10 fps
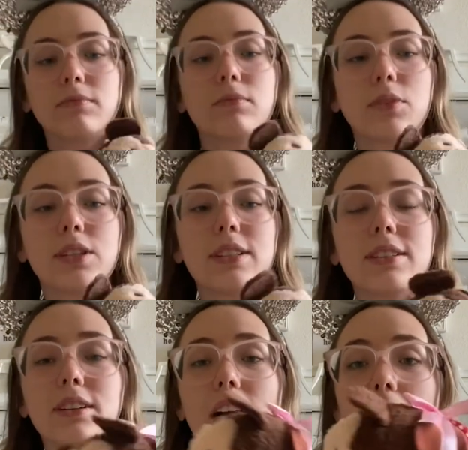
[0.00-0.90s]
which these
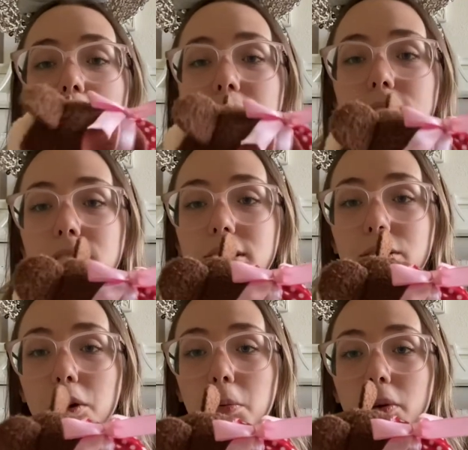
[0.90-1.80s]
are absolutely adorable.